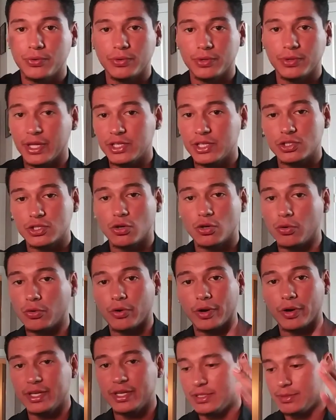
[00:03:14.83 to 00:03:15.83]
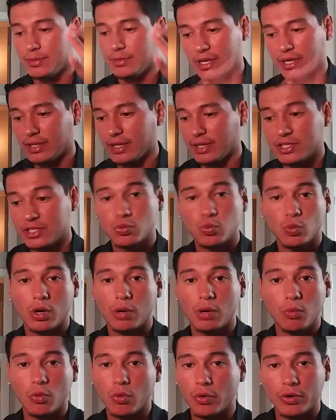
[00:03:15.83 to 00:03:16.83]
they just go crazy, man. They just
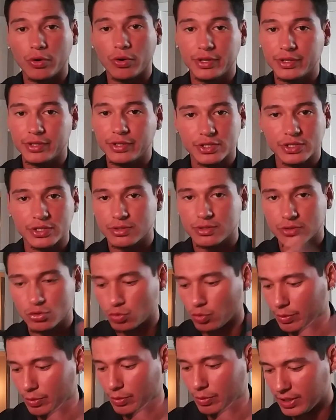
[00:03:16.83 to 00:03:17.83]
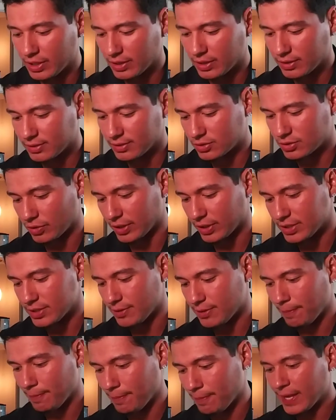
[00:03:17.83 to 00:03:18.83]
want more and they're swimming. It's crazy.
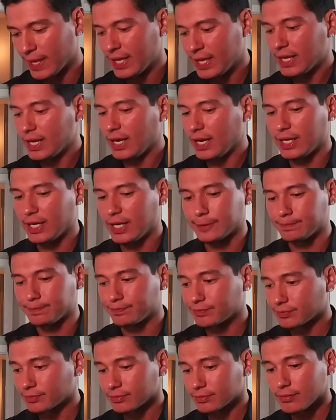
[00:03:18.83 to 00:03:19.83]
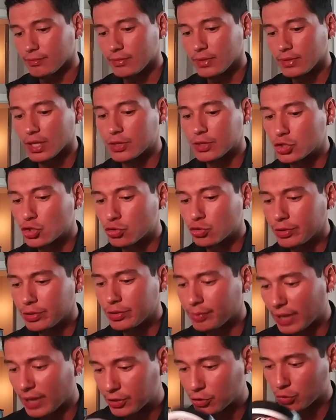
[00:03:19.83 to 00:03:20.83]
Um, the
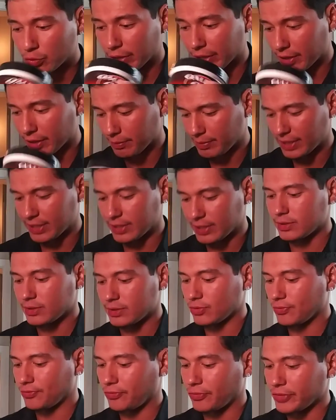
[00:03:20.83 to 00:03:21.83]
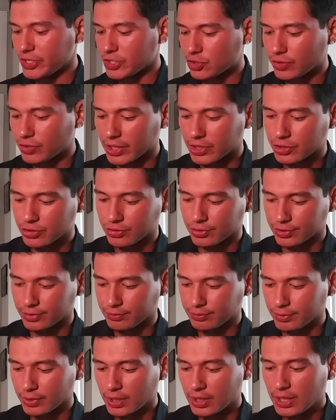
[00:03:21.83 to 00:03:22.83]
shrimp, I do recommend. Freeze-dried
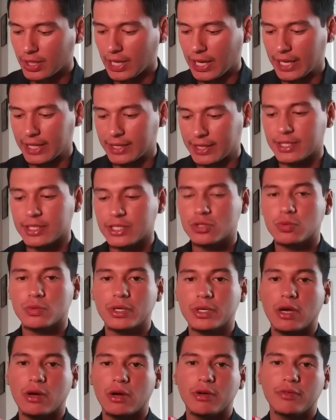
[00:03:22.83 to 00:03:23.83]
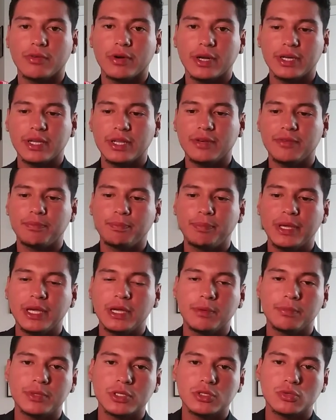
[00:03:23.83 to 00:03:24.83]
shrimp. And this one, however, I did pick
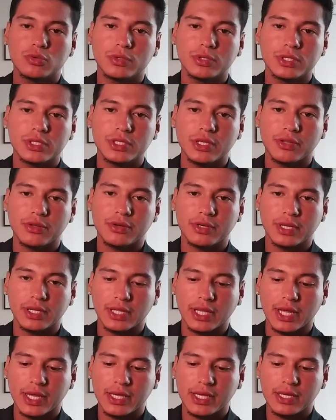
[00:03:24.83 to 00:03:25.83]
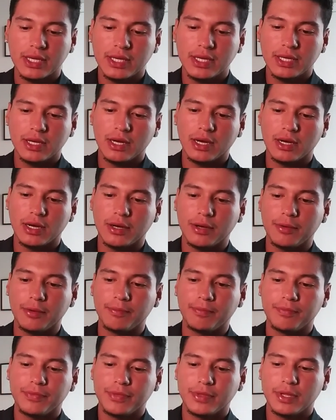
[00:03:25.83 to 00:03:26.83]
up this one, Southern Delight. Um,